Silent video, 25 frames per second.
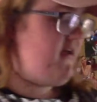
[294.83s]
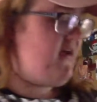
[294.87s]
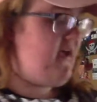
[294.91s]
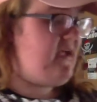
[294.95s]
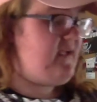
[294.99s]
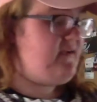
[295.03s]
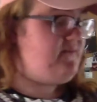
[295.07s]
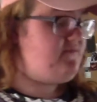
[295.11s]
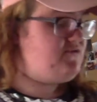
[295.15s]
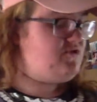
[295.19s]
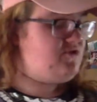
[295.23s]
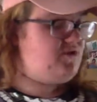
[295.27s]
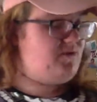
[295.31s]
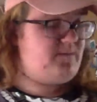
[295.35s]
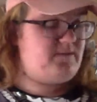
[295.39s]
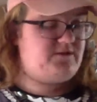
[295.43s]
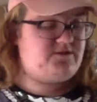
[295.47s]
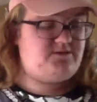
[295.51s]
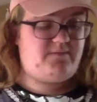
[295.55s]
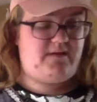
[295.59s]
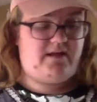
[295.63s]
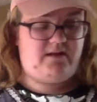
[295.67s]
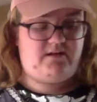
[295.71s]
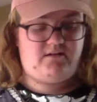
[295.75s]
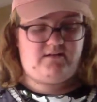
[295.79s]
I am so
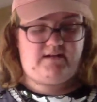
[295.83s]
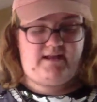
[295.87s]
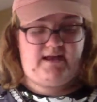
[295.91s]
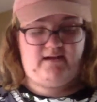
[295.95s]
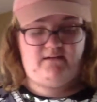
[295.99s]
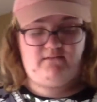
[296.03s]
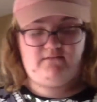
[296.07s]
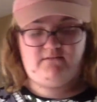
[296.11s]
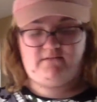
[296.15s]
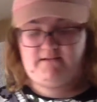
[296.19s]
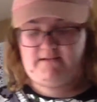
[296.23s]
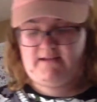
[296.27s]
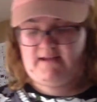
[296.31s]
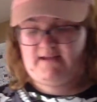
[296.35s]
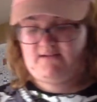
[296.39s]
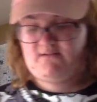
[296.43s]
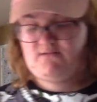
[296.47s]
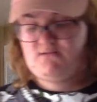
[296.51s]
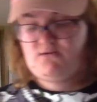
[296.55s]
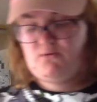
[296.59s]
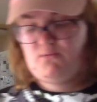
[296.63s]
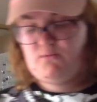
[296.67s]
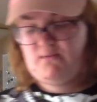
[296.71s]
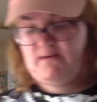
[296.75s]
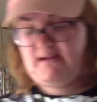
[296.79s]
much better now, and I
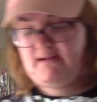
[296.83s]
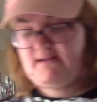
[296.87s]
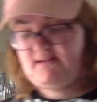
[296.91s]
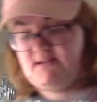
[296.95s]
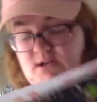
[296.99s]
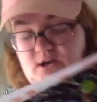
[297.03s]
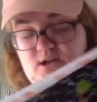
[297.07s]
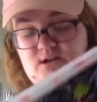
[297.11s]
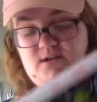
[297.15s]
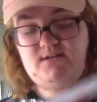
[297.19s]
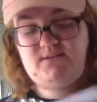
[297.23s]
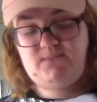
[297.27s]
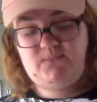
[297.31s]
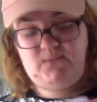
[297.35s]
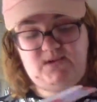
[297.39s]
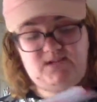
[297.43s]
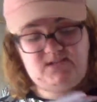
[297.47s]
don't know what I thought that